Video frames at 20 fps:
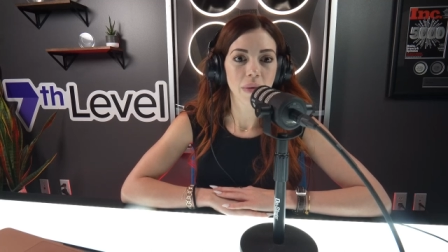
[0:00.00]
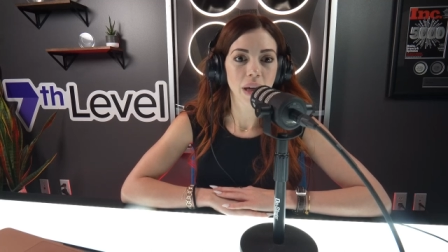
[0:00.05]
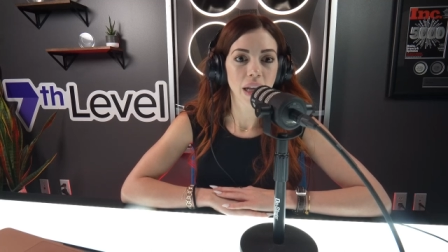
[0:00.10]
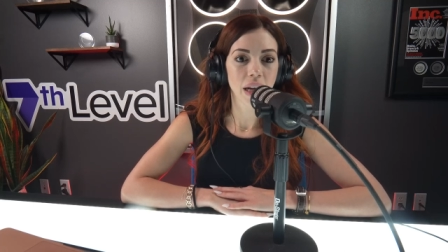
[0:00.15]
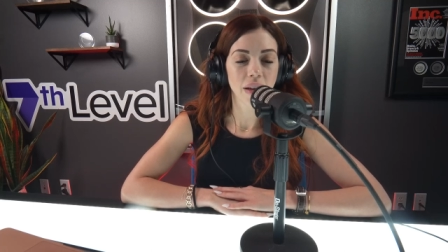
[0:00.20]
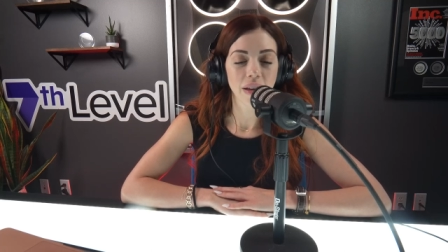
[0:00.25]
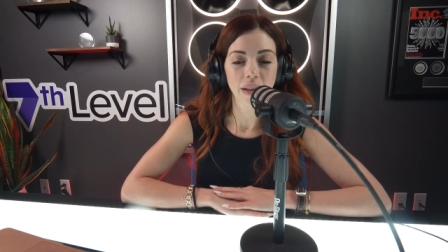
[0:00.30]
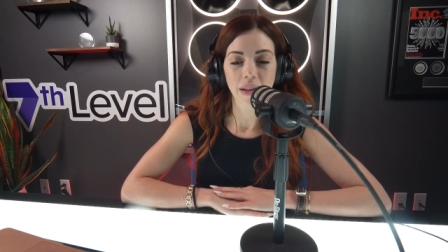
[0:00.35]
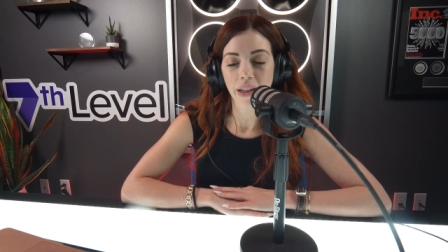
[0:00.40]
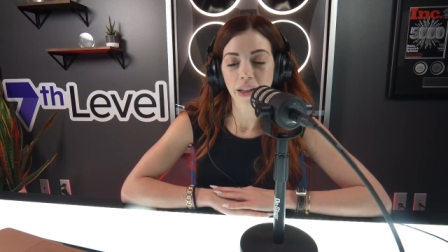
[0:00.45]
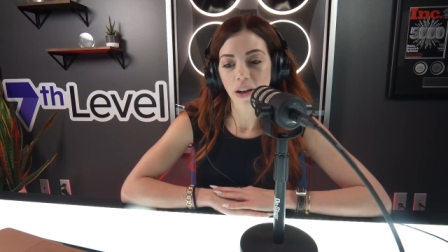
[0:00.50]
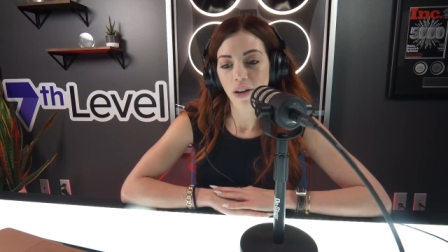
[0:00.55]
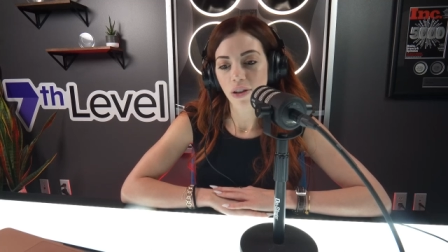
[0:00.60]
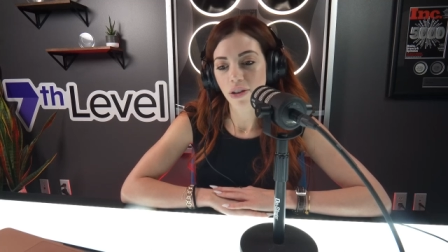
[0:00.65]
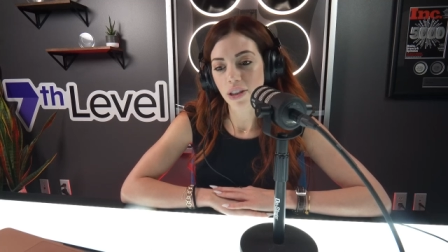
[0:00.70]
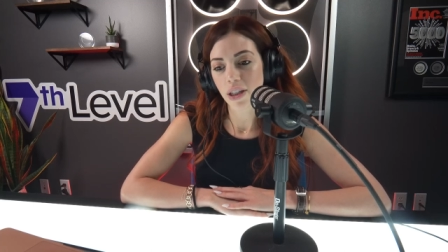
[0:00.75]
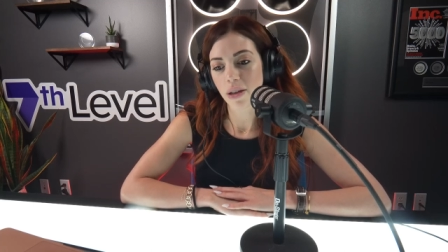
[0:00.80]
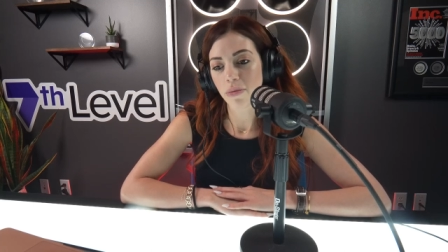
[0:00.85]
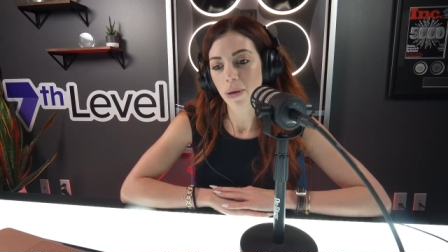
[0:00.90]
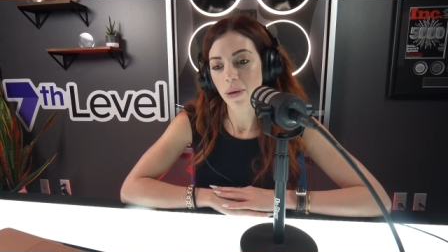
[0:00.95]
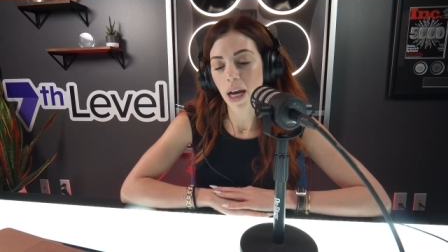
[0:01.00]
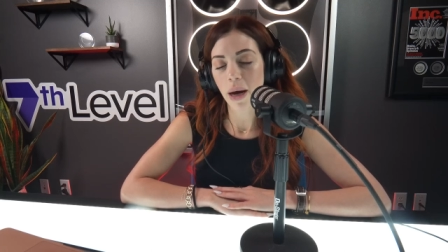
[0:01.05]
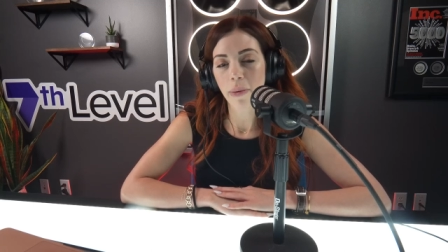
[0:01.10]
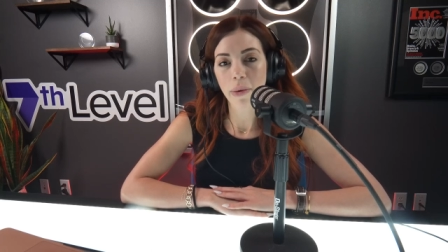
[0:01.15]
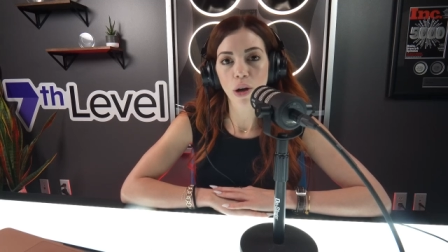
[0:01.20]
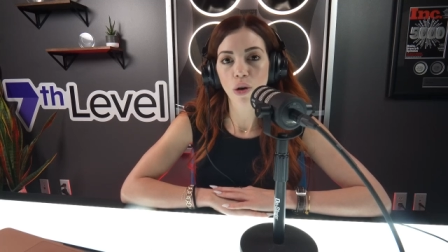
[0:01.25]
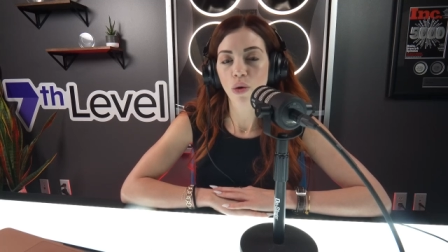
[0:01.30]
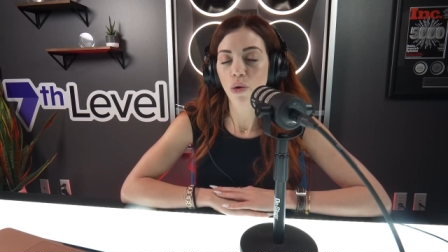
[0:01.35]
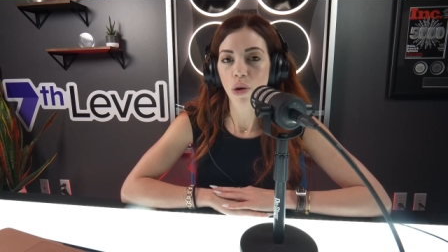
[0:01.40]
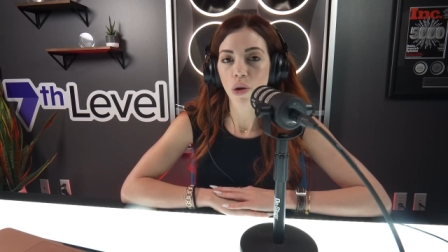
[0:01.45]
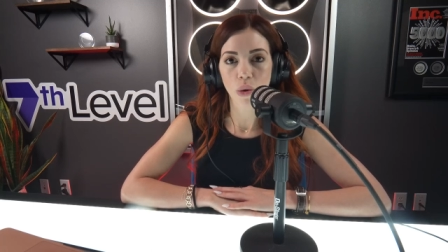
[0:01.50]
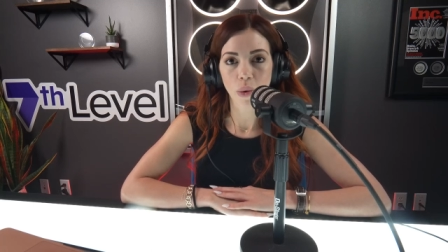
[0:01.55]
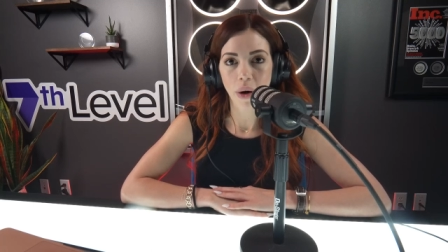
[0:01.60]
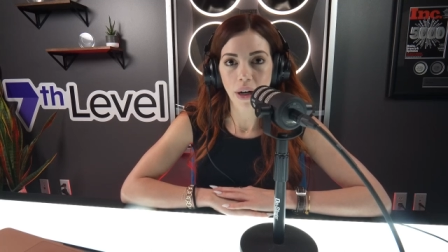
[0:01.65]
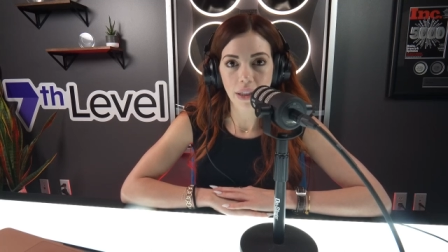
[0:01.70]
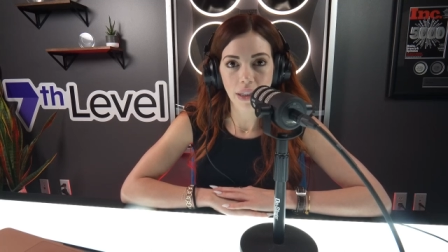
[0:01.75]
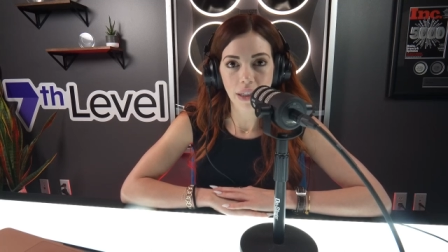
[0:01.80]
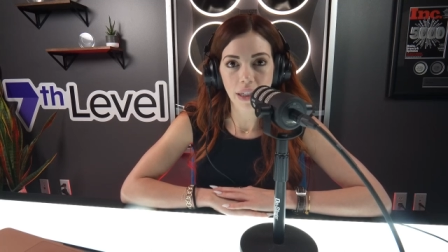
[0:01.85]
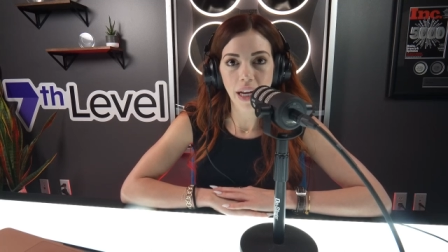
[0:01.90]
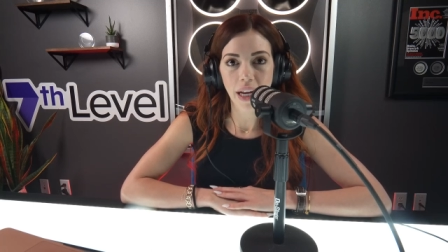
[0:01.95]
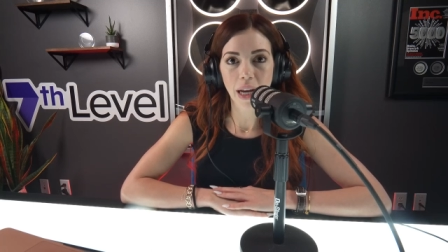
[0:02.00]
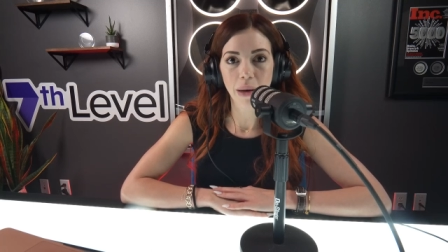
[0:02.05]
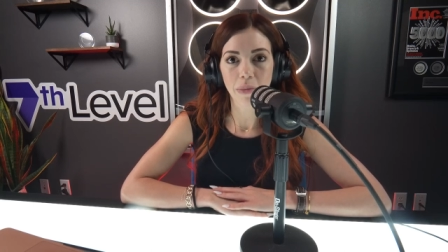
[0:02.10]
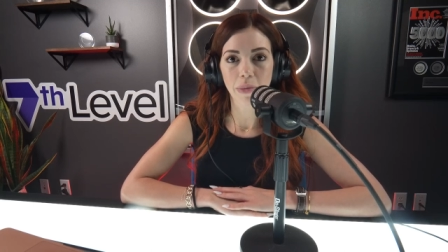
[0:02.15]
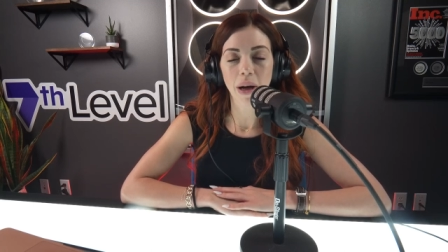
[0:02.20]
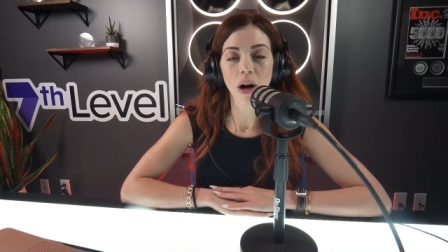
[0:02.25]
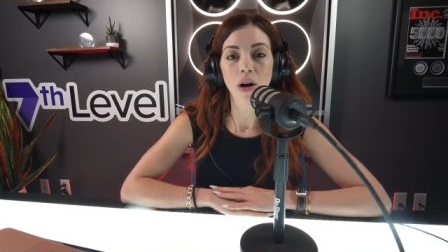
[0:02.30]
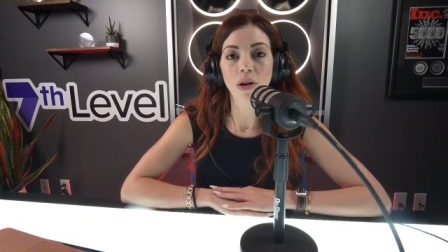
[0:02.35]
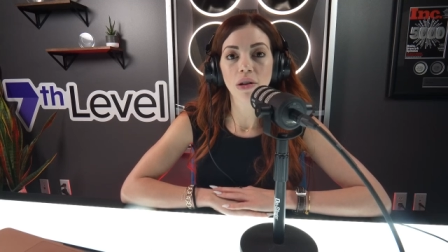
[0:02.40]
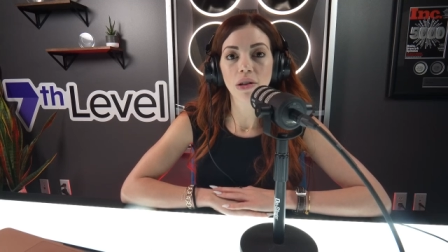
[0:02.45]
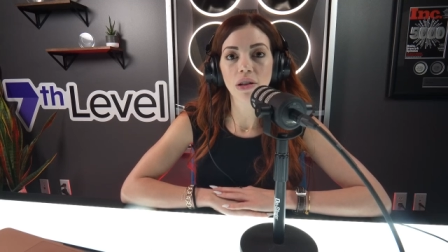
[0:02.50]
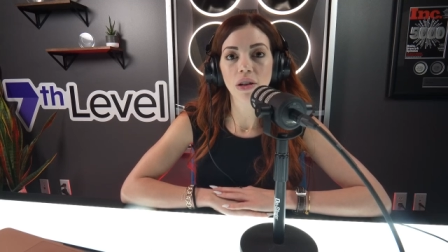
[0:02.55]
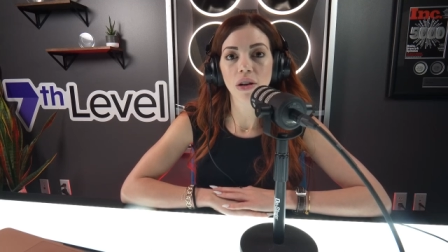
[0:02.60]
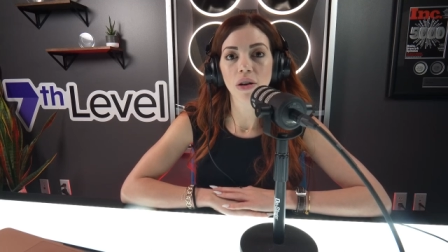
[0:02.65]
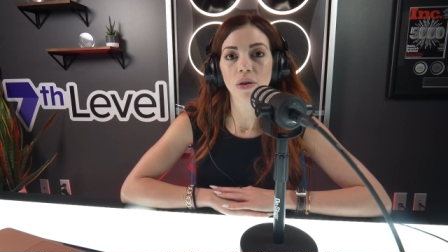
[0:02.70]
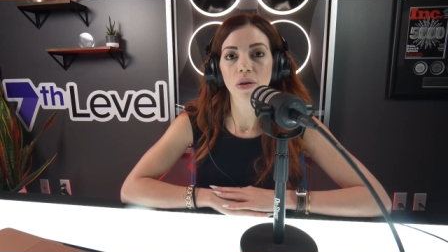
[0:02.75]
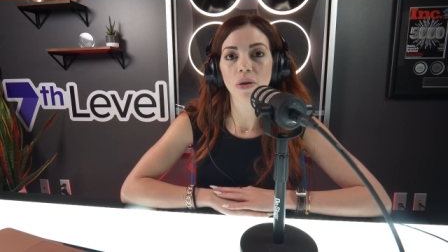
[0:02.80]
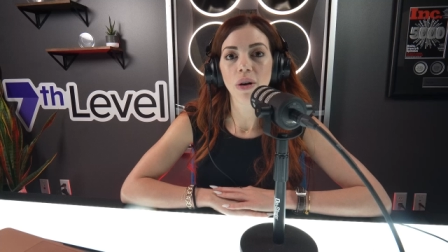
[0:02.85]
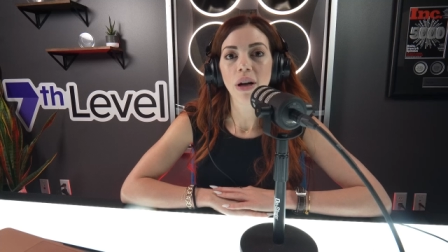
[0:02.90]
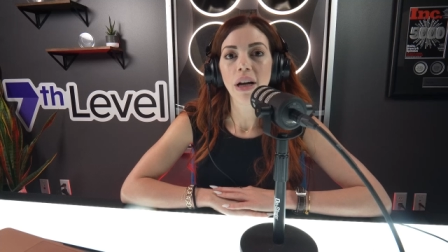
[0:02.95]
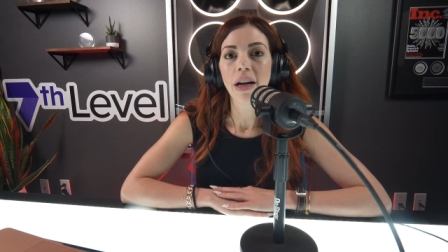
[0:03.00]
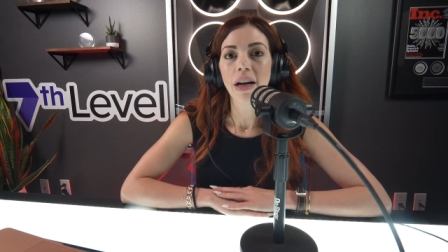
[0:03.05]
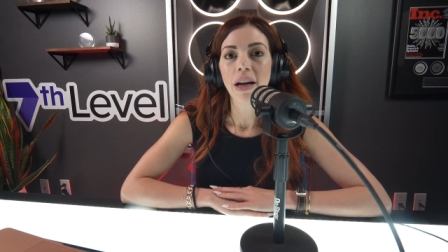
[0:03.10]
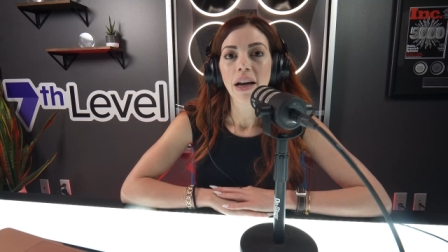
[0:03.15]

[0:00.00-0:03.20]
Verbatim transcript: getting the skills and becoming who you are today, but also